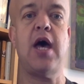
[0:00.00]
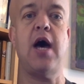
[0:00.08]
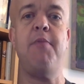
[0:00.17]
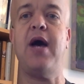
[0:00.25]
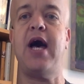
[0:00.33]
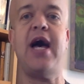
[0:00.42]

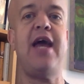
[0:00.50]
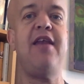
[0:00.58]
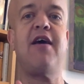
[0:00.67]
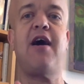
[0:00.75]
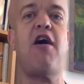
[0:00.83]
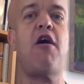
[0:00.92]

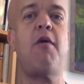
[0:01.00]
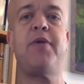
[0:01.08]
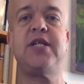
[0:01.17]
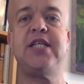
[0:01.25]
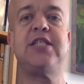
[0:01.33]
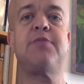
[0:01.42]
And our
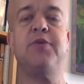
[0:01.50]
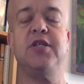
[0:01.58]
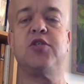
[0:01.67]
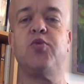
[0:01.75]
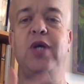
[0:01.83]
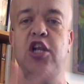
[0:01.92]

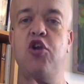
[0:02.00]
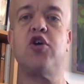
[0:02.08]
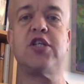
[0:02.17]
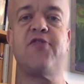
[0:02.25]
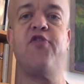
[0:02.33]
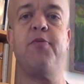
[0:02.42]
participants, we
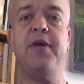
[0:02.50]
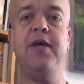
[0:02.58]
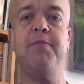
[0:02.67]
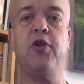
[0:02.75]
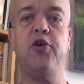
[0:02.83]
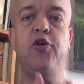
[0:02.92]
looked for
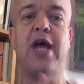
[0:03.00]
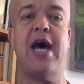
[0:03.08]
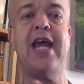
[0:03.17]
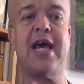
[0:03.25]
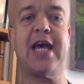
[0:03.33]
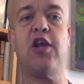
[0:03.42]
people who'd
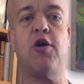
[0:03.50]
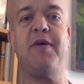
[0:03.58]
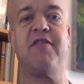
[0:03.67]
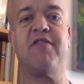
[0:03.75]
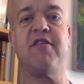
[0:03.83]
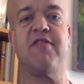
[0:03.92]
had
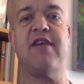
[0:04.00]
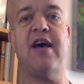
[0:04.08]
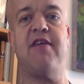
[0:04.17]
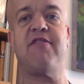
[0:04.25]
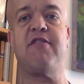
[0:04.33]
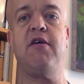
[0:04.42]
economic
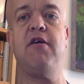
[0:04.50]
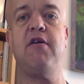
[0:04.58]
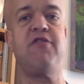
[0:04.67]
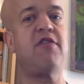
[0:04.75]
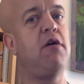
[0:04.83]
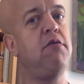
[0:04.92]
success.
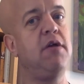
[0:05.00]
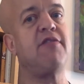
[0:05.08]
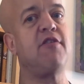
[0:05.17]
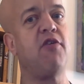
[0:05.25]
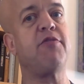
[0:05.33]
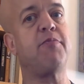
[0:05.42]
So
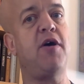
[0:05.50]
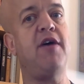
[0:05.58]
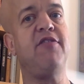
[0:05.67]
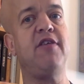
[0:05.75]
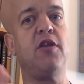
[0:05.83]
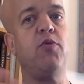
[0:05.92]
it's not
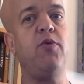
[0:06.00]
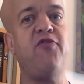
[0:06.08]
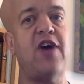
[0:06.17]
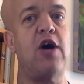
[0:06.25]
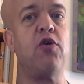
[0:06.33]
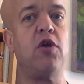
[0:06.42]
surprising that we
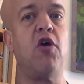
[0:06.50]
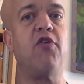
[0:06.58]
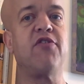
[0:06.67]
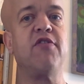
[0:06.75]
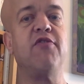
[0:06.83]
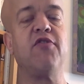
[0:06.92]
found
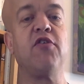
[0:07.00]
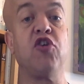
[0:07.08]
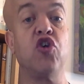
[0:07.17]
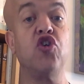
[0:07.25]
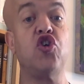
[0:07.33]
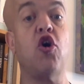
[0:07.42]
lots of
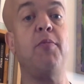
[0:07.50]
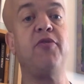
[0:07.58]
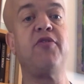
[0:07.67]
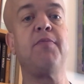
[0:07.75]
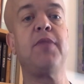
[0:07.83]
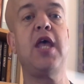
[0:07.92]
good
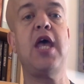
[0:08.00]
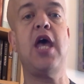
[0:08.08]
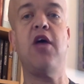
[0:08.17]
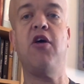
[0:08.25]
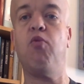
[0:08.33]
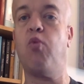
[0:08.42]
jobs.
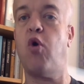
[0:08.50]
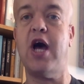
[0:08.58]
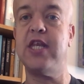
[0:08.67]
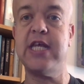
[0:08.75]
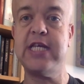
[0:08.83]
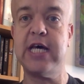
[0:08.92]
What
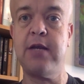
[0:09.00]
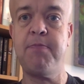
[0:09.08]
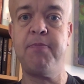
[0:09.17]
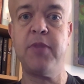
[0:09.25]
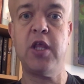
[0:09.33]
had they done?